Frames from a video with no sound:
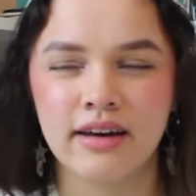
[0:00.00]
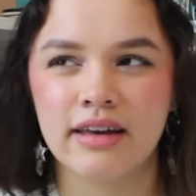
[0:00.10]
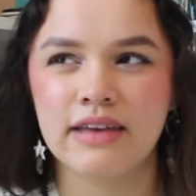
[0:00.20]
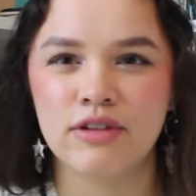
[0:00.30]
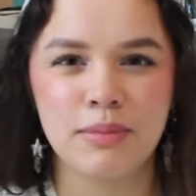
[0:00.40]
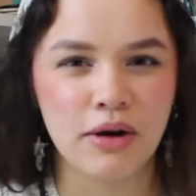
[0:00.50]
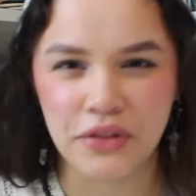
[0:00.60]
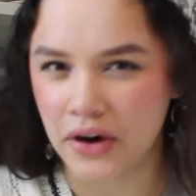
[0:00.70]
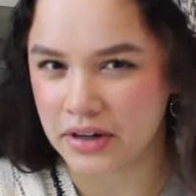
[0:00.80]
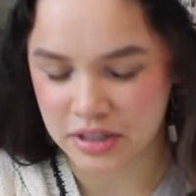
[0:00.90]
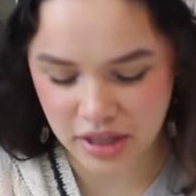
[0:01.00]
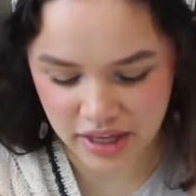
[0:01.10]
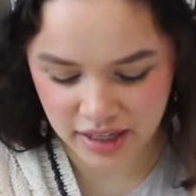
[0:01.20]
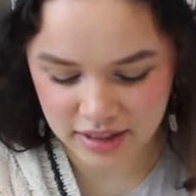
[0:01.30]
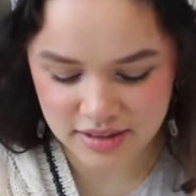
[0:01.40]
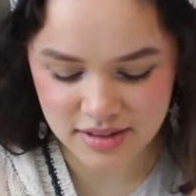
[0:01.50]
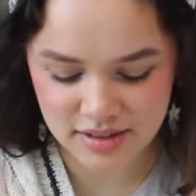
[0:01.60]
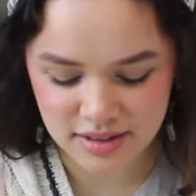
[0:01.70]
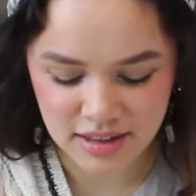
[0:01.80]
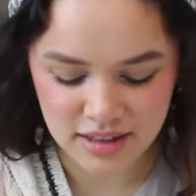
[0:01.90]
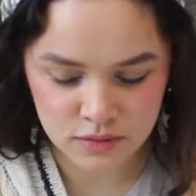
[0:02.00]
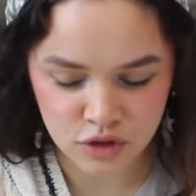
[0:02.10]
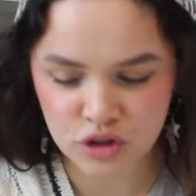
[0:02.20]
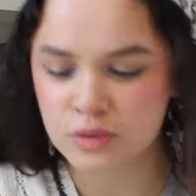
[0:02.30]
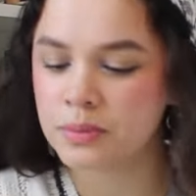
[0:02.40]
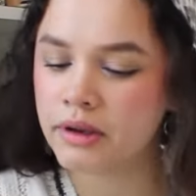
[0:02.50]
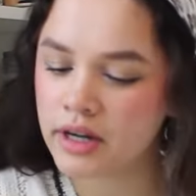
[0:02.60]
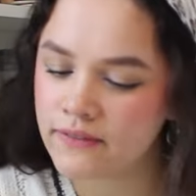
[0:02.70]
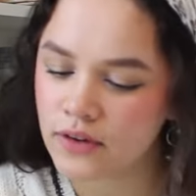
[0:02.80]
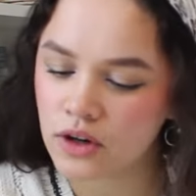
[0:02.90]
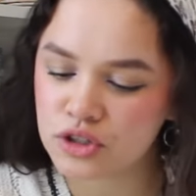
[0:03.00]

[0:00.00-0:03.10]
even about the hard things. She's beautiful.